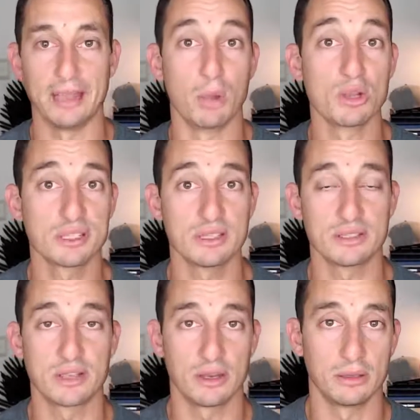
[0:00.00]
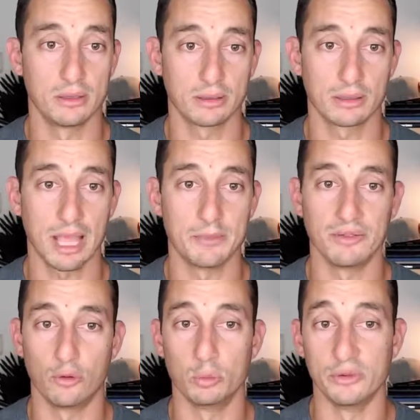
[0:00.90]
Most of this is going to come in the
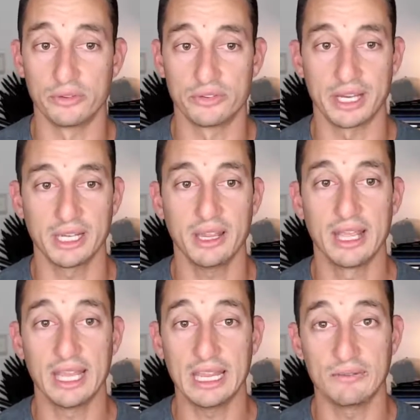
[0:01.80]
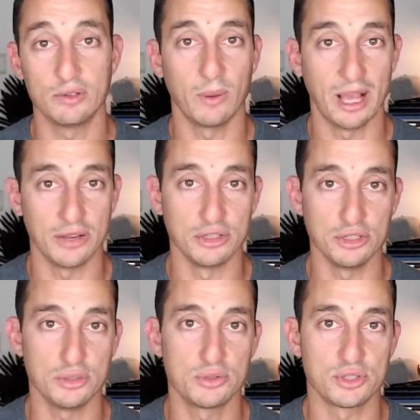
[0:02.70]
form of study if you are
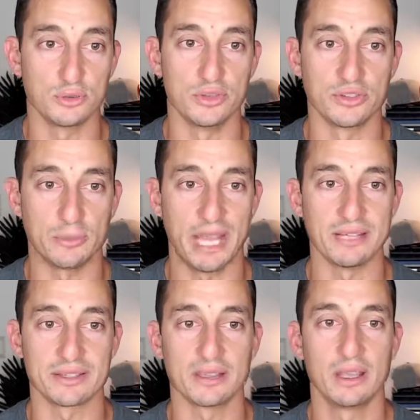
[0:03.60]
new to the space.